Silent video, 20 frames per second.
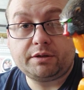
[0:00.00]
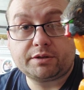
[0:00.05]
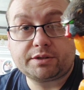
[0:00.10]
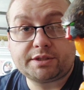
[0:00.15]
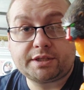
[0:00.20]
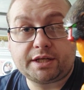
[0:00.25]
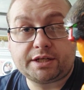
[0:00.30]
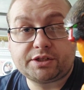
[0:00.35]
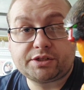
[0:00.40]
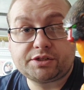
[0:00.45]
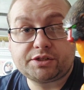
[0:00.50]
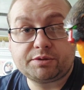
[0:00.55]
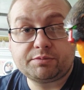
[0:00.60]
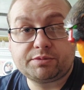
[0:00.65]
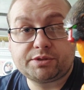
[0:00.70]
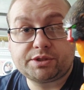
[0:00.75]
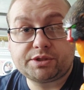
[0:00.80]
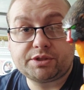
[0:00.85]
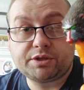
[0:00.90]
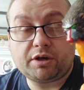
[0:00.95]
looks like
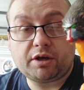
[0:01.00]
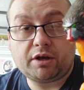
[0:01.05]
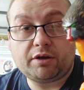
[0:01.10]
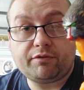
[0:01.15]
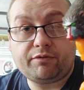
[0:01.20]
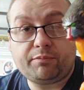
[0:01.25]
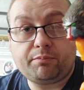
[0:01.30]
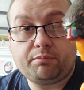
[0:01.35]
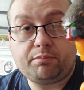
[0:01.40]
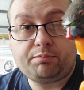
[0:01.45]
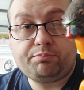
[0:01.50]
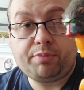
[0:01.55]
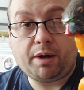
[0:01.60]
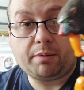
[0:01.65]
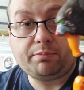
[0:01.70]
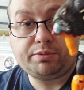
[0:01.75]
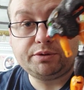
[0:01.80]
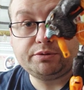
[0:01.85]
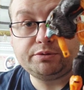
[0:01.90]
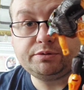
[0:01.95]
some sort of
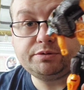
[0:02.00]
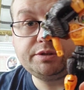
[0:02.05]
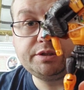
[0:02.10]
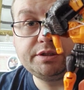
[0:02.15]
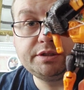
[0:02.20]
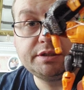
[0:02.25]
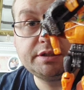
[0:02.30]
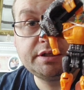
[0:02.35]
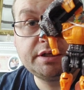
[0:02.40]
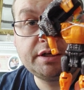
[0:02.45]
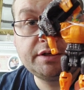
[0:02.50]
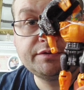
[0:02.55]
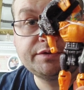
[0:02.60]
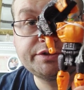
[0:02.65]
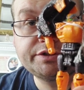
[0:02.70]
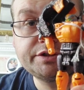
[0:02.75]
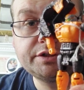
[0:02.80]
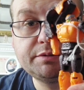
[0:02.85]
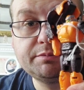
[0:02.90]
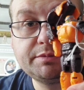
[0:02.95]
baboon of
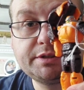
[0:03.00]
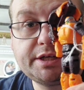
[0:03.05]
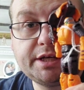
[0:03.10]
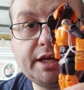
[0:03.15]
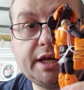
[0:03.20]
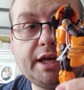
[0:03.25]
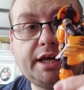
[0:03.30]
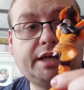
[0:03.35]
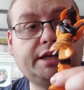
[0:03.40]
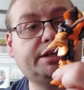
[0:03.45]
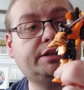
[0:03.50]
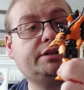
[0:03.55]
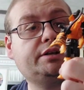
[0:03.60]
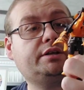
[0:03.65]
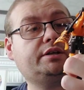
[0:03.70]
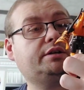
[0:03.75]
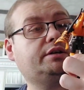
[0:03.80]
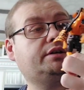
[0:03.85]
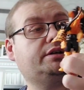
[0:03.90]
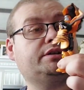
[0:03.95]
some kind,
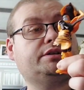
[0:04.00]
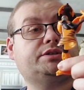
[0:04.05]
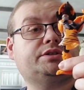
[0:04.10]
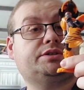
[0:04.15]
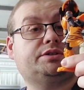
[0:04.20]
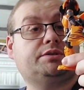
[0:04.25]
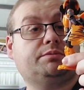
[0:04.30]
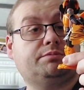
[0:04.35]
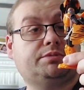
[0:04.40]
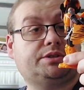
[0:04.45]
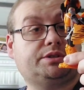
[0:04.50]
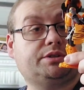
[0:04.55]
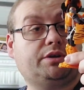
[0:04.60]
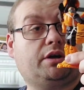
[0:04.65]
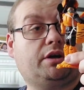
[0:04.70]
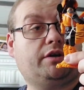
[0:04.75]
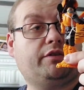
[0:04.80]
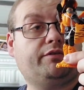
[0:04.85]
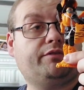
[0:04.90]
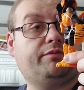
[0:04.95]
or some
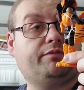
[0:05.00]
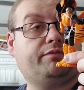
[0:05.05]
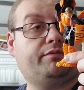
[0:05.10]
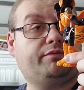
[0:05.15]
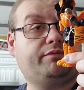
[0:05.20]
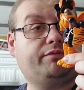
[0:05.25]
sort of